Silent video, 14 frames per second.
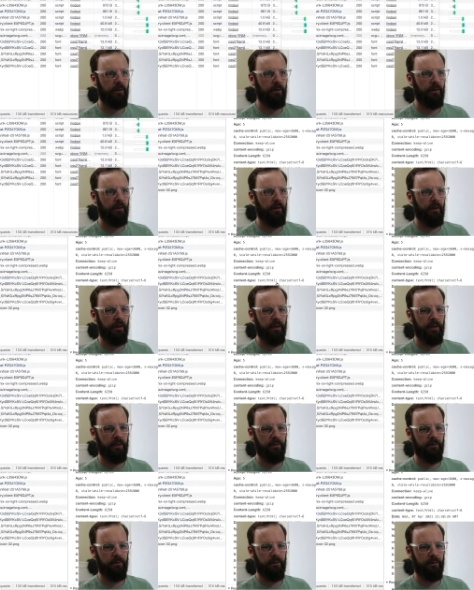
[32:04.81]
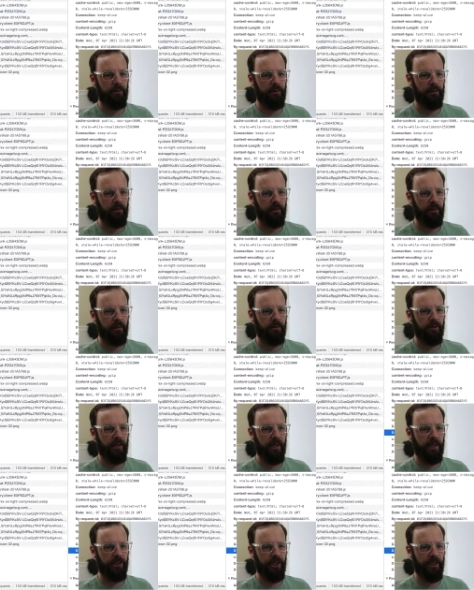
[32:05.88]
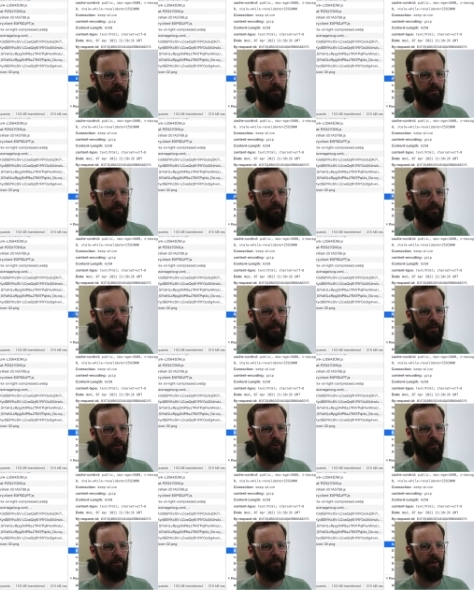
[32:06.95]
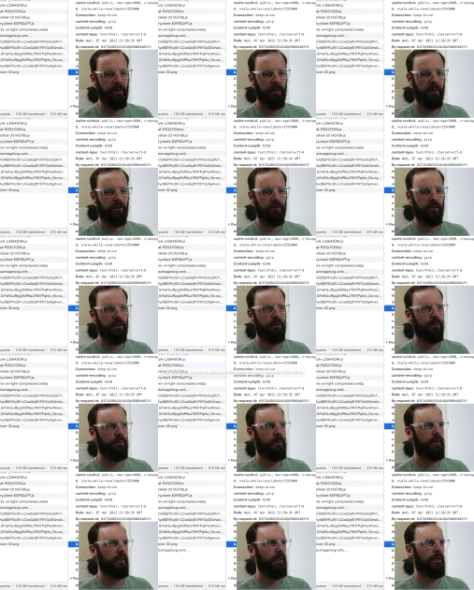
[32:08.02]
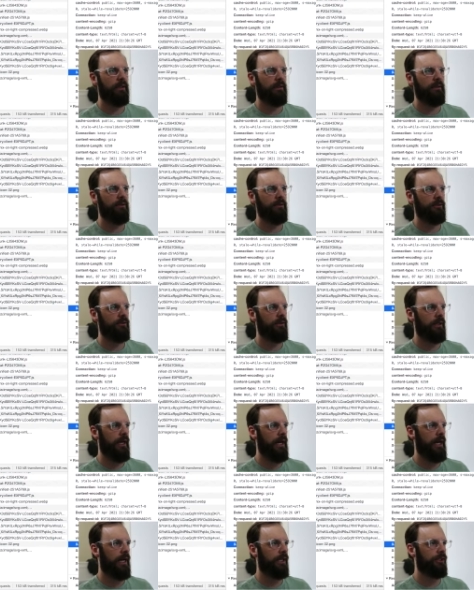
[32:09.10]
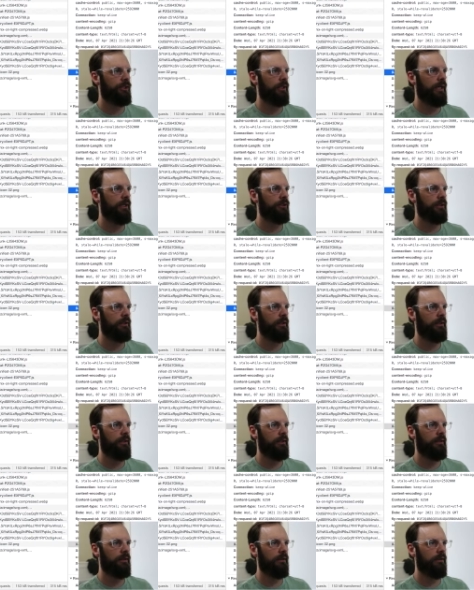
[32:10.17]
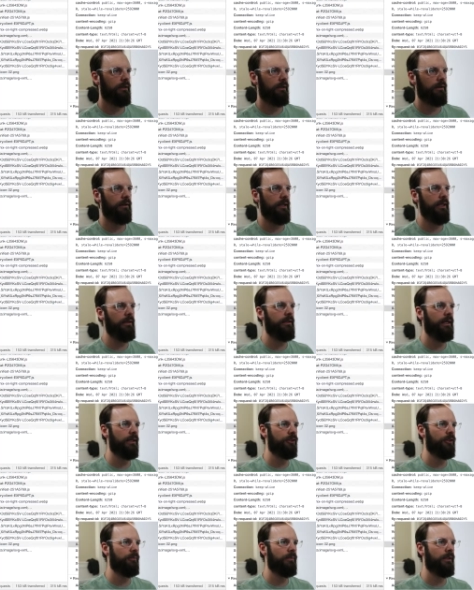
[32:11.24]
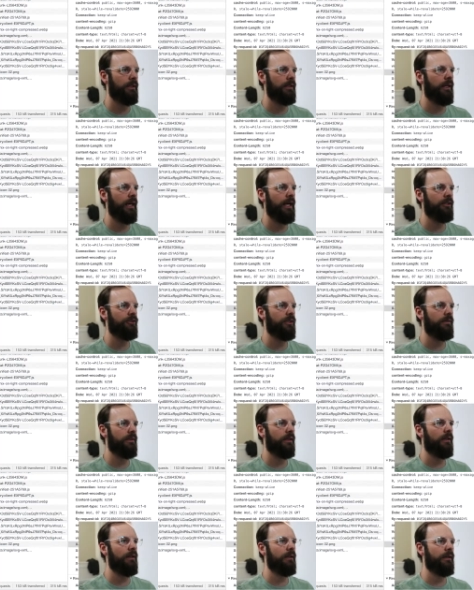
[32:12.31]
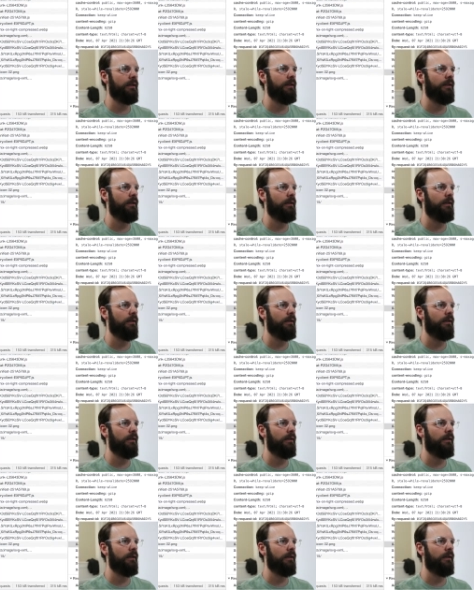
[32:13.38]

And now it's a cache hit. Cool. So this one is cached. Actually, our index should be cached even longer.